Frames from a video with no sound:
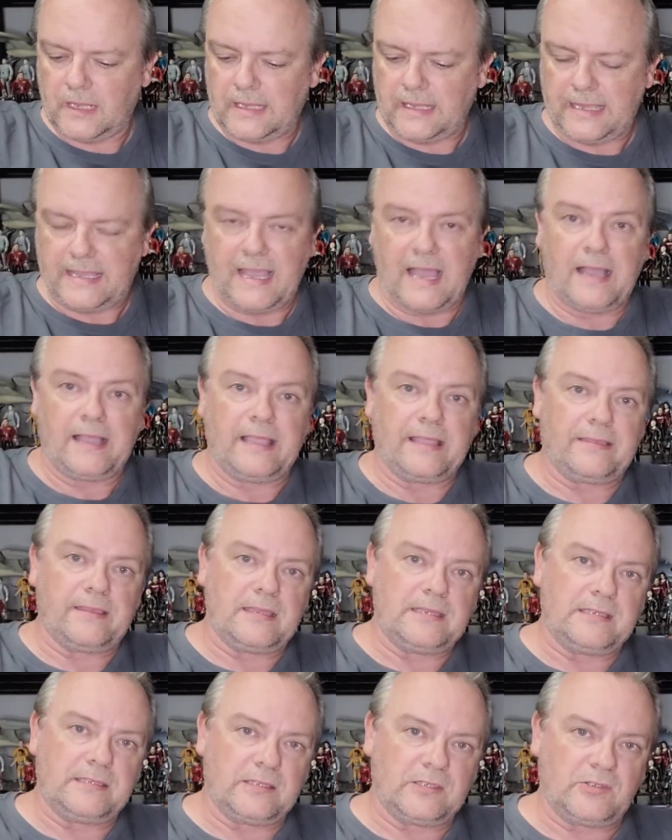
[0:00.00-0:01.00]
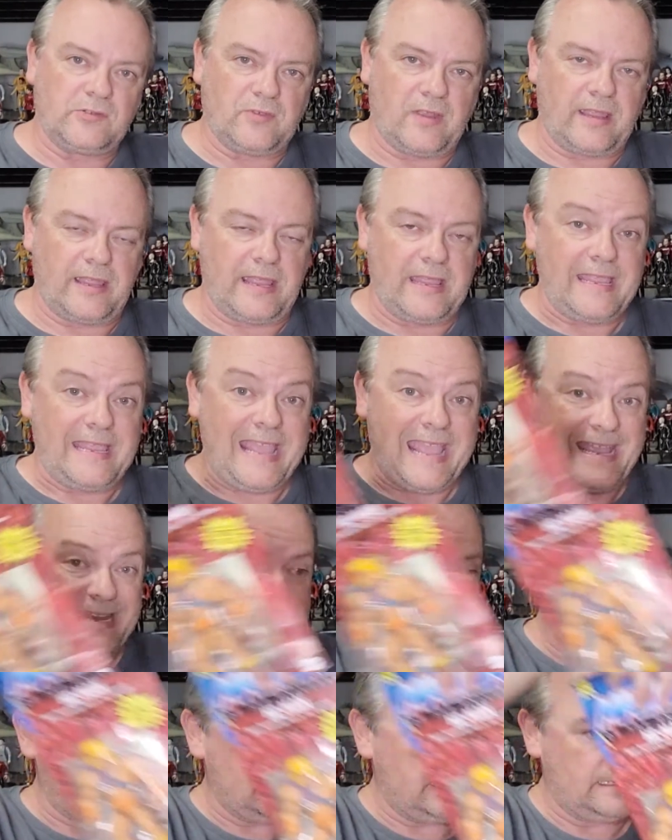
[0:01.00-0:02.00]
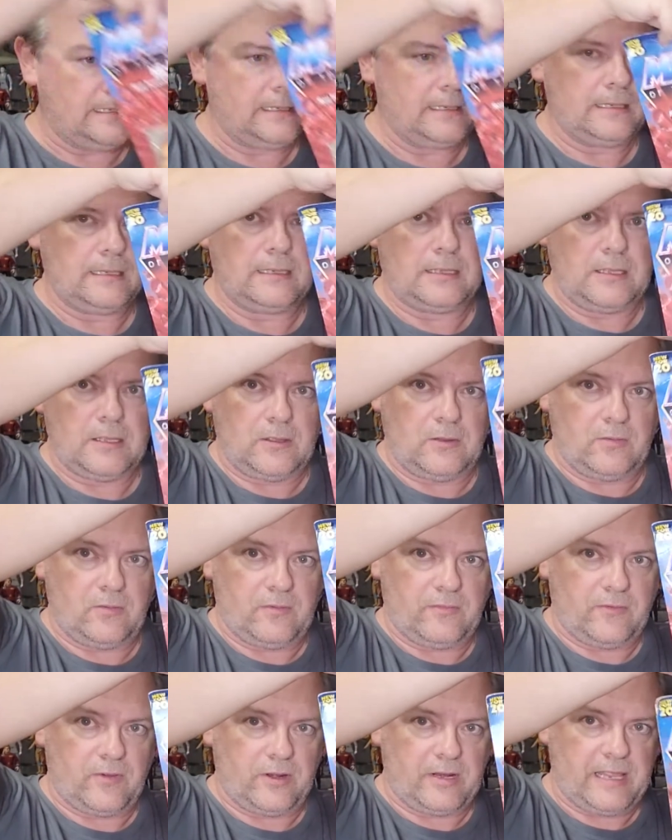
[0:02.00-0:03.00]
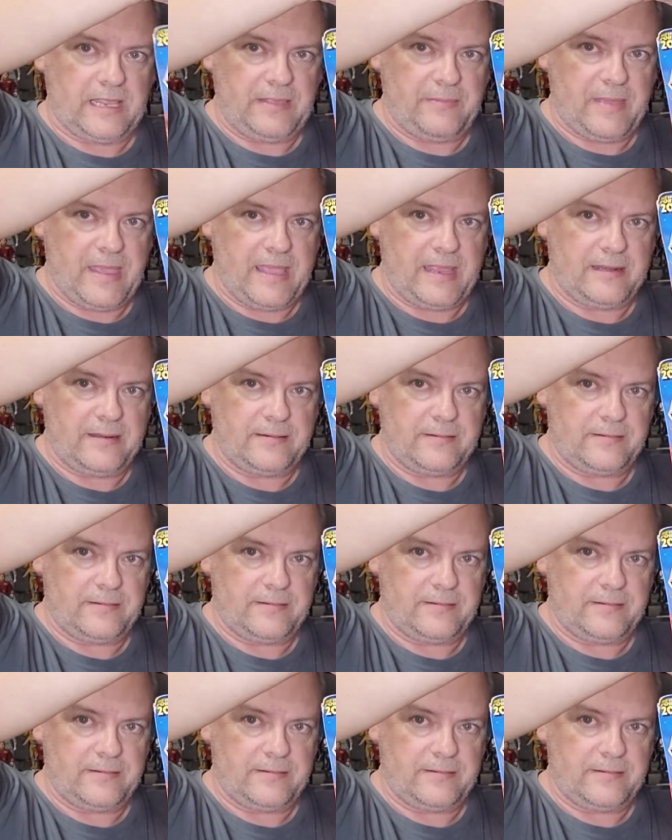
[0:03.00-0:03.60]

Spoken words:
Can't get these in Australia yet. We've got He-Man.